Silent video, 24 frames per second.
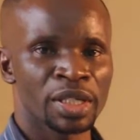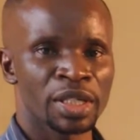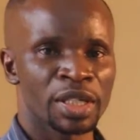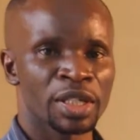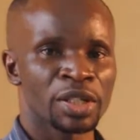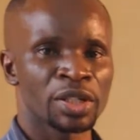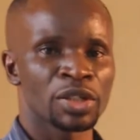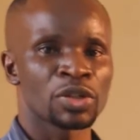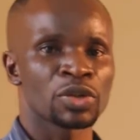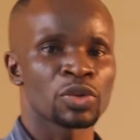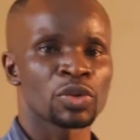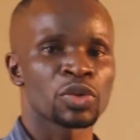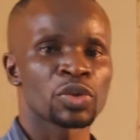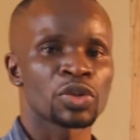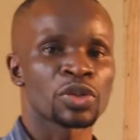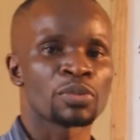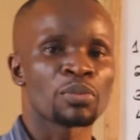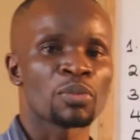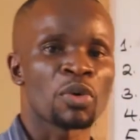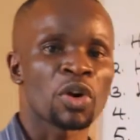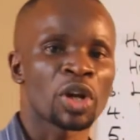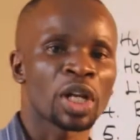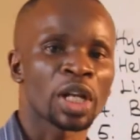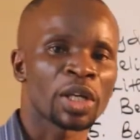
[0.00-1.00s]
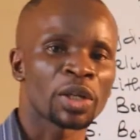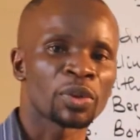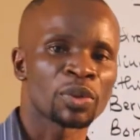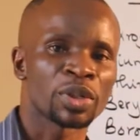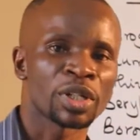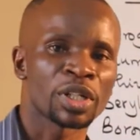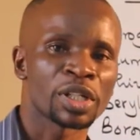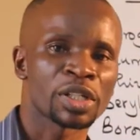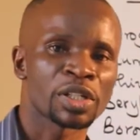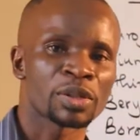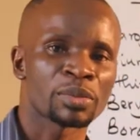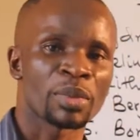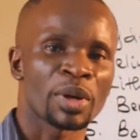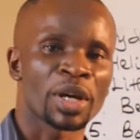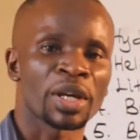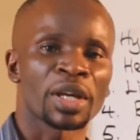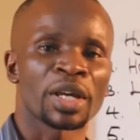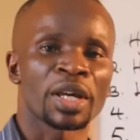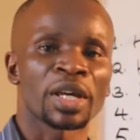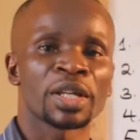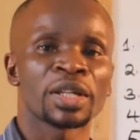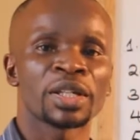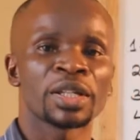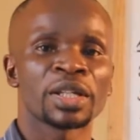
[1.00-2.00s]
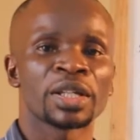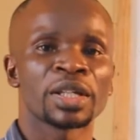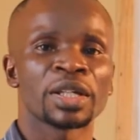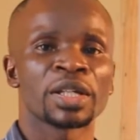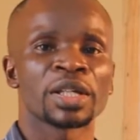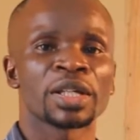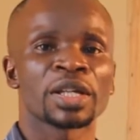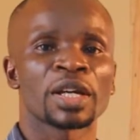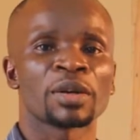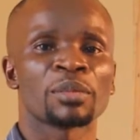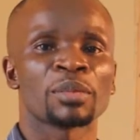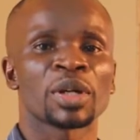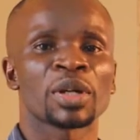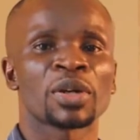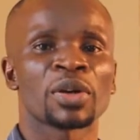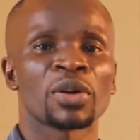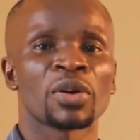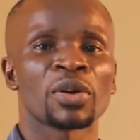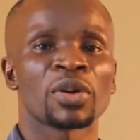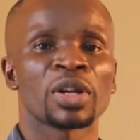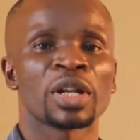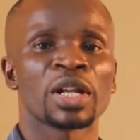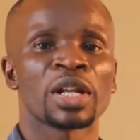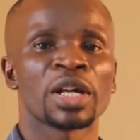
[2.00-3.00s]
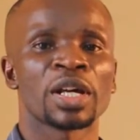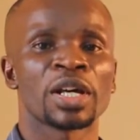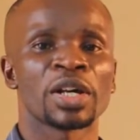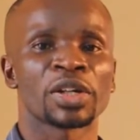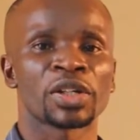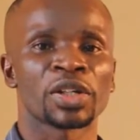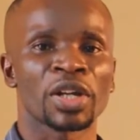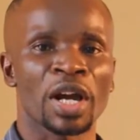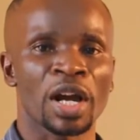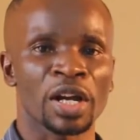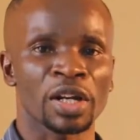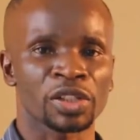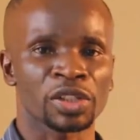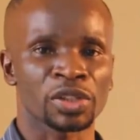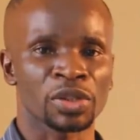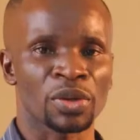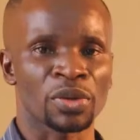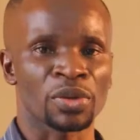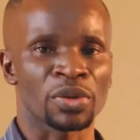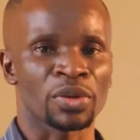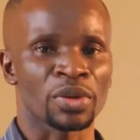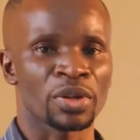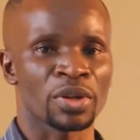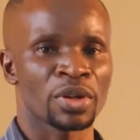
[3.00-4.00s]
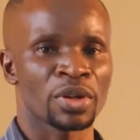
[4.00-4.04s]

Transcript: into smaller units by any chemical reaction